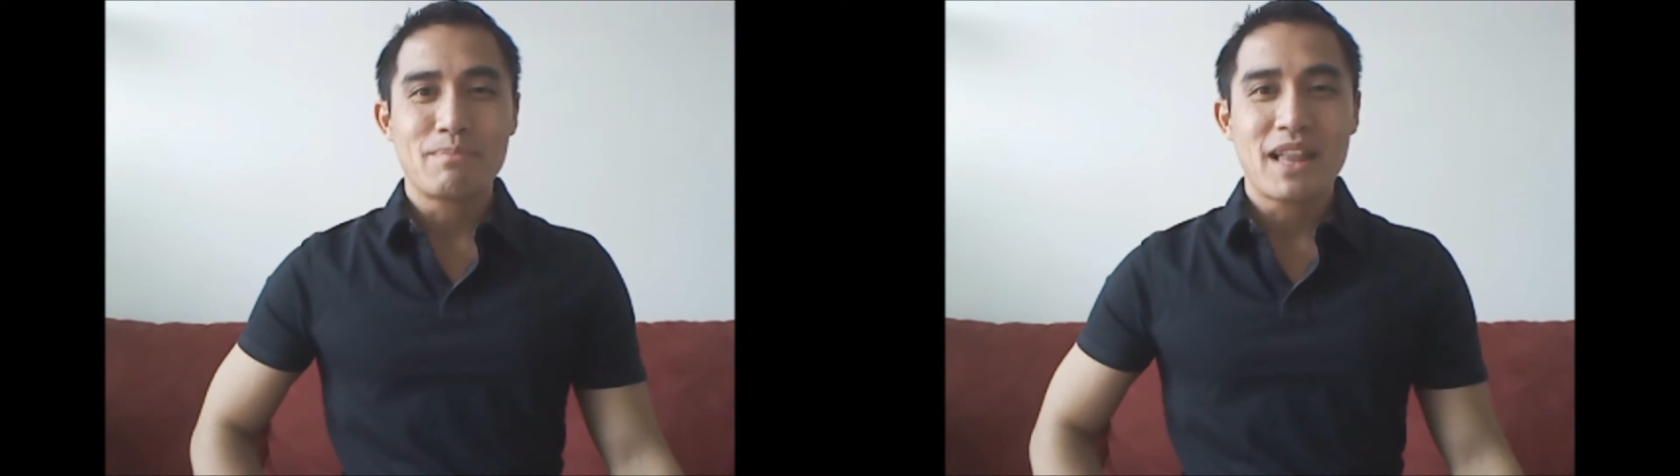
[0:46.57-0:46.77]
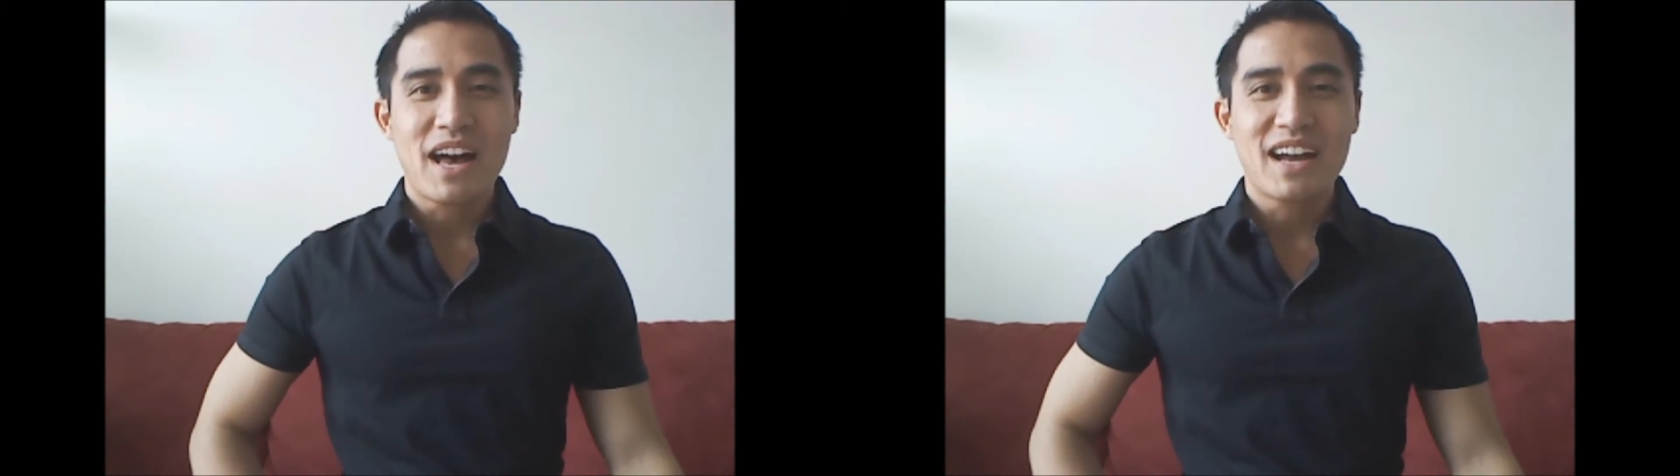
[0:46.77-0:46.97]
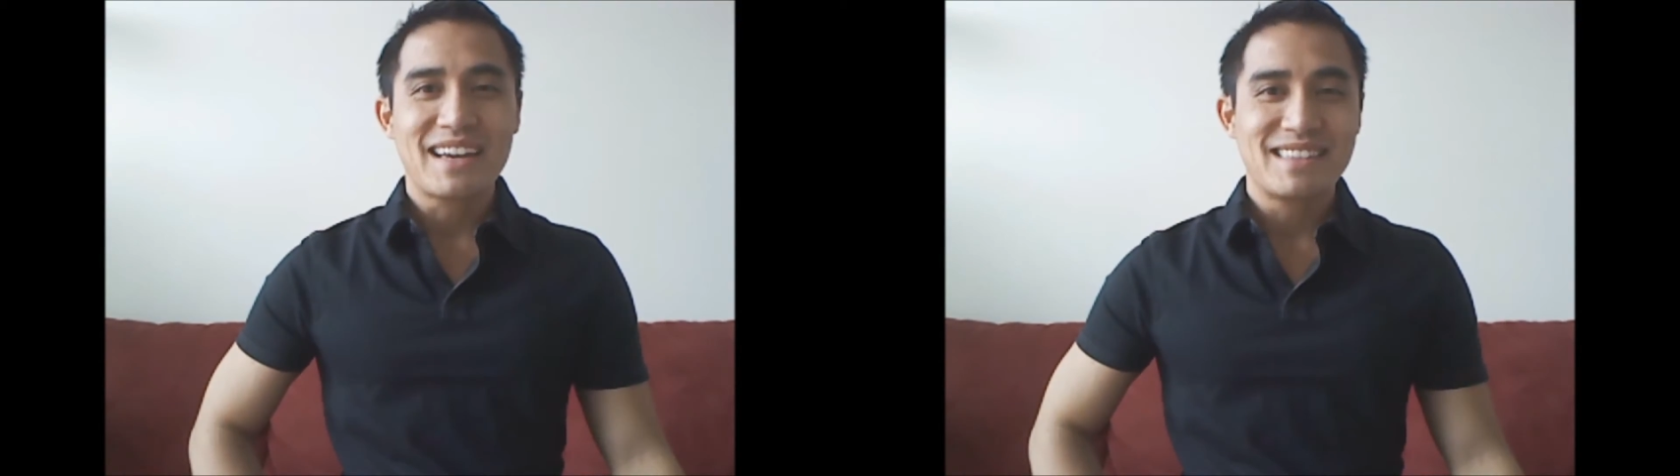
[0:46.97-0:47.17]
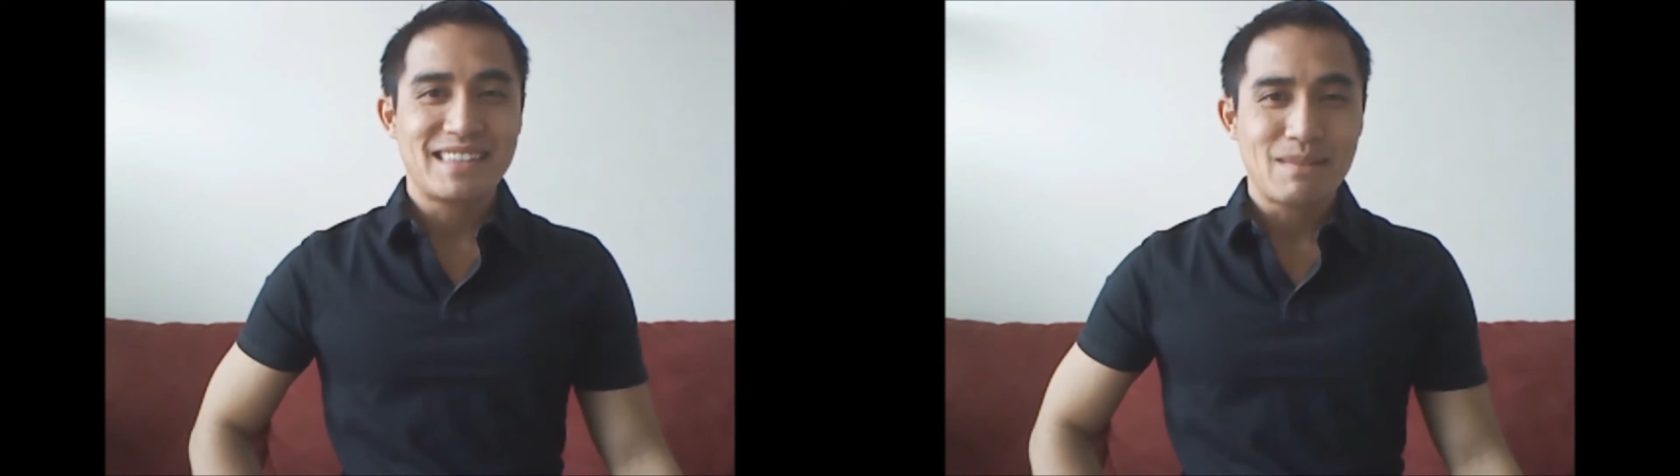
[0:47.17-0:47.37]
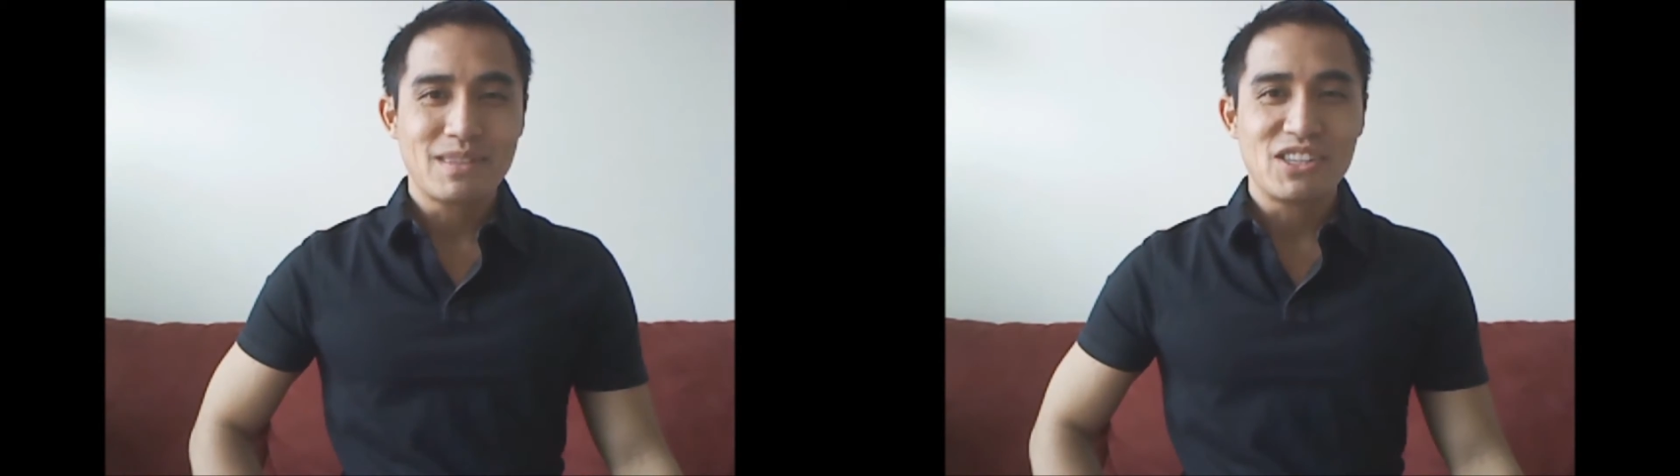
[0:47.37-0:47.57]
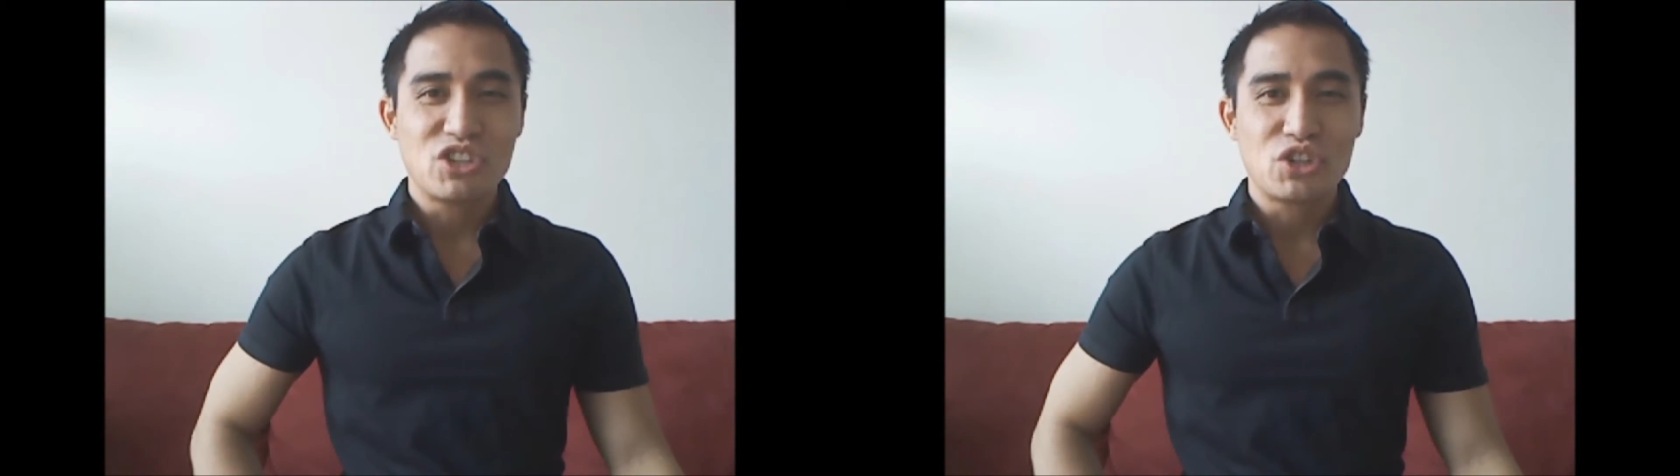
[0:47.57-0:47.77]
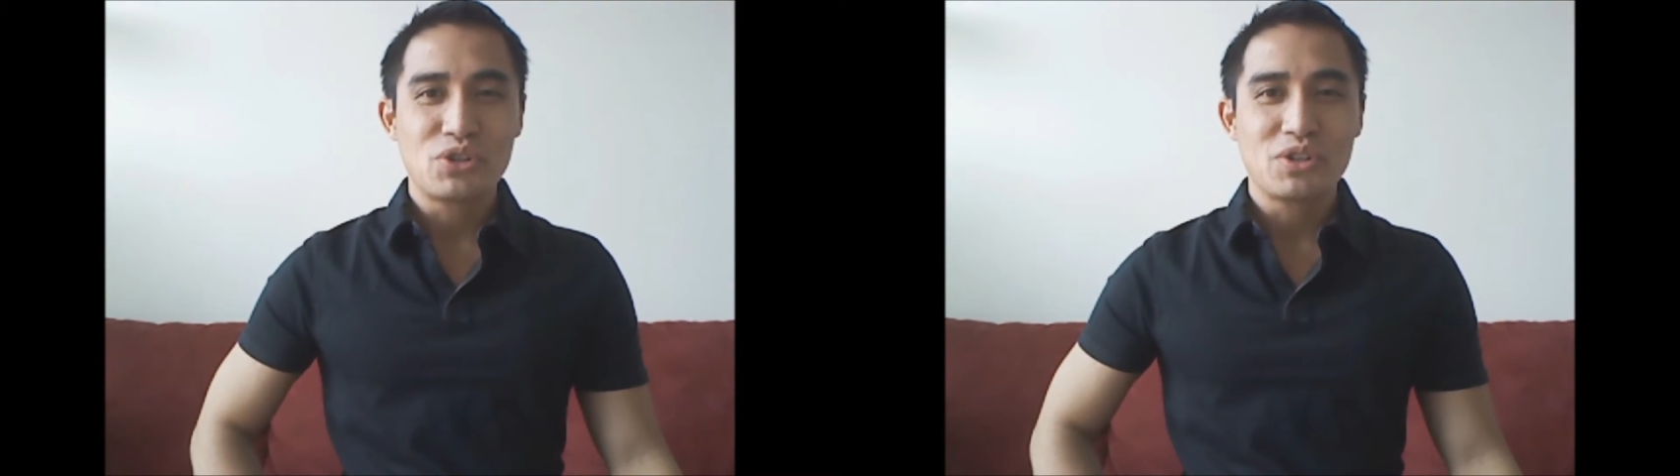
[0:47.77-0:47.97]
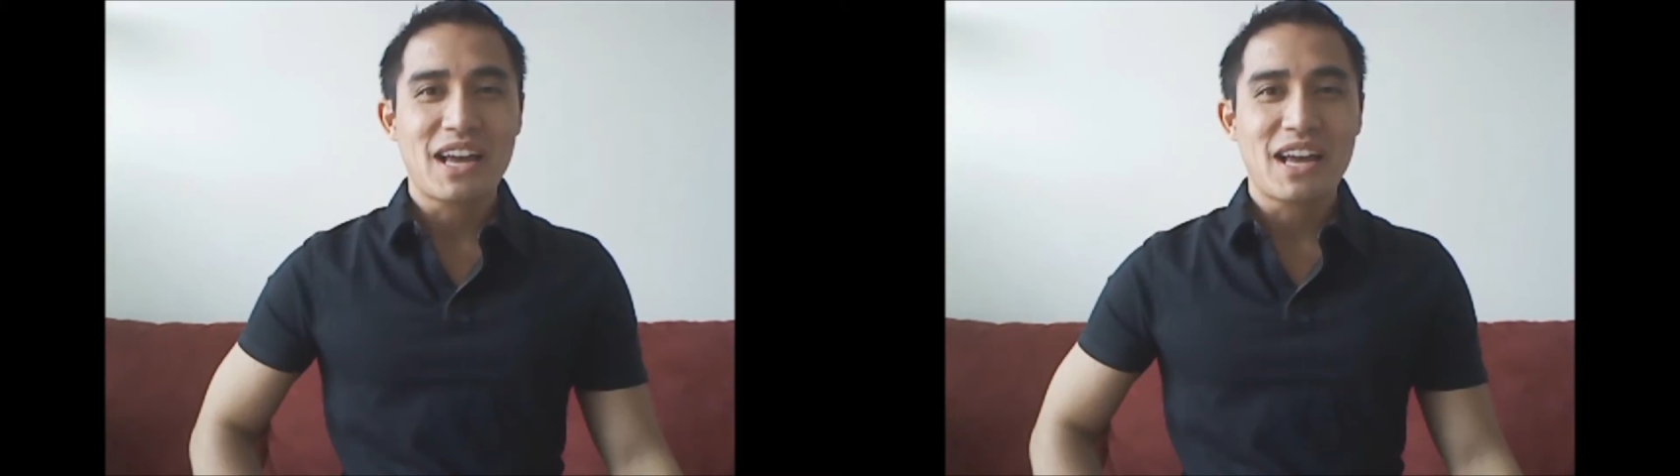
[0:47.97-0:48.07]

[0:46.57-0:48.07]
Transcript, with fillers: blog at simpson chu